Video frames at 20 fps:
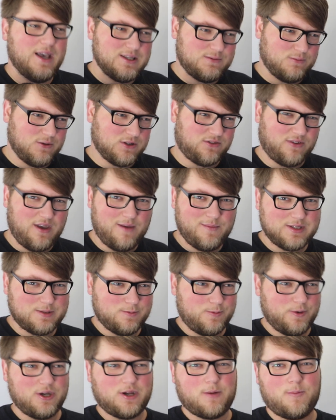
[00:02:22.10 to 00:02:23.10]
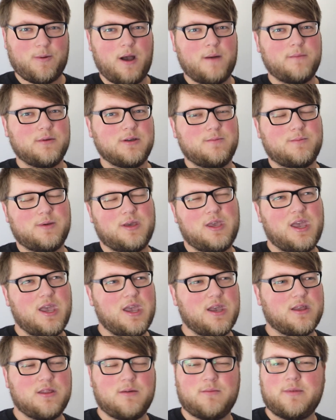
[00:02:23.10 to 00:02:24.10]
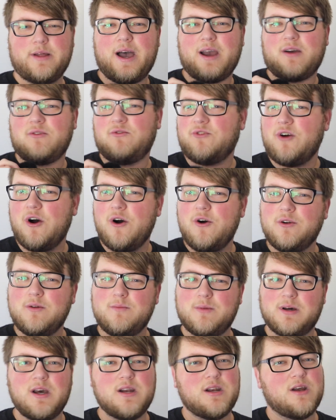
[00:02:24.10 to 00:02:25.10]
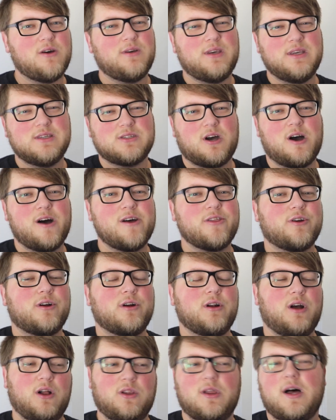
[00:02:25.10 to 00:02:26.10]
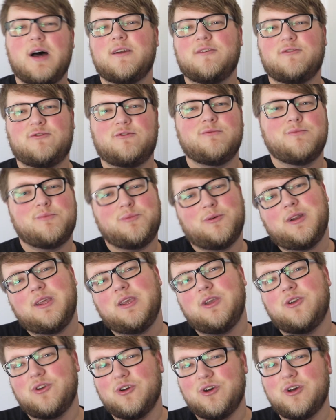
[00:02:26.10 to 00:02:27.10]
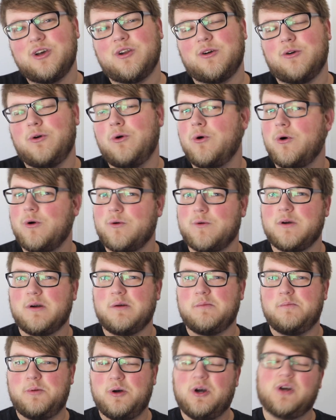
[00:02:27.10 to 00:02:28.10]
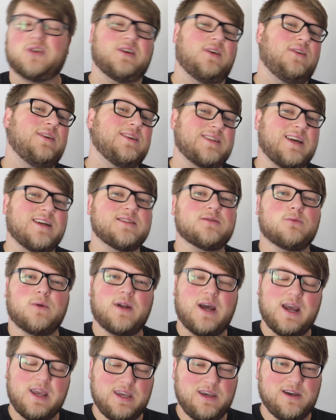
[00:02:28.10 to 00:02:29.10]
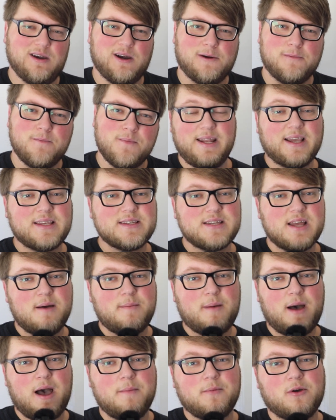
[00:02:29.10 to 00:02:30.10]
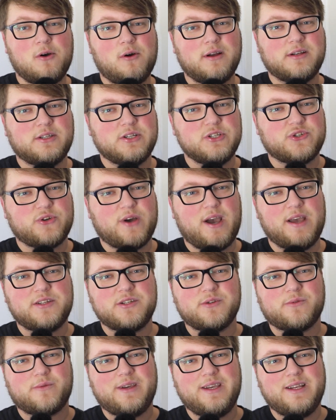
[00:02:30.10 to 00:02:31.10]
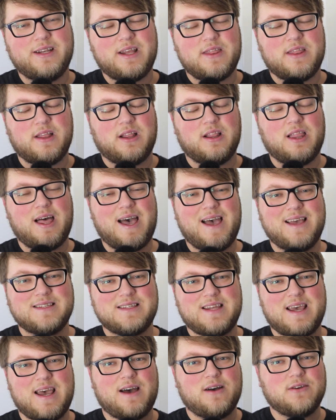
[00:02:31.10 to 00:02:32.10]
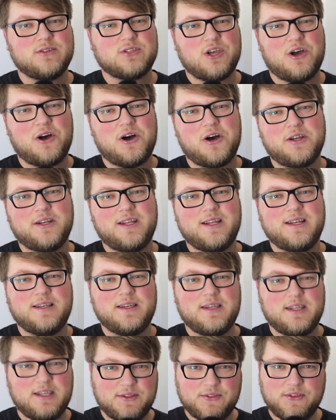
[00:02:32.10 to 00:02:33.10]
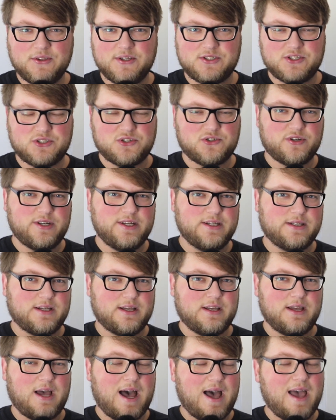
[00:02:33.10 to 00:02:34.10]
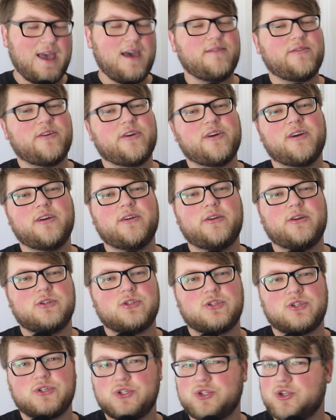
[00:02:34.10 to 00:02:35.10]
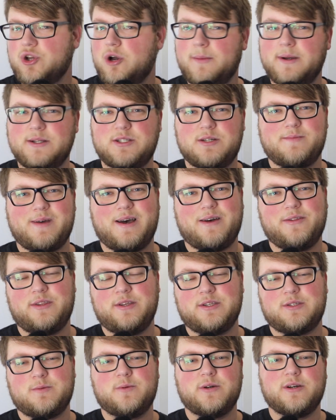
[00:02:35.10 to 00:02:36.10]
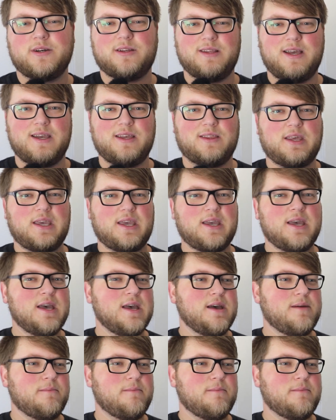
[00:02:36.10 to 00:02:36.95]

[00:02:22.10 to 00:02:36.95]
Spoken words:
His most famous book probably being The Black Phone, but I know he's authored a lot of pretty good horror books. At least that's what I hear. Next up, I'm going to try to read The Last House on Needless Street. I have heard so much about this book lately.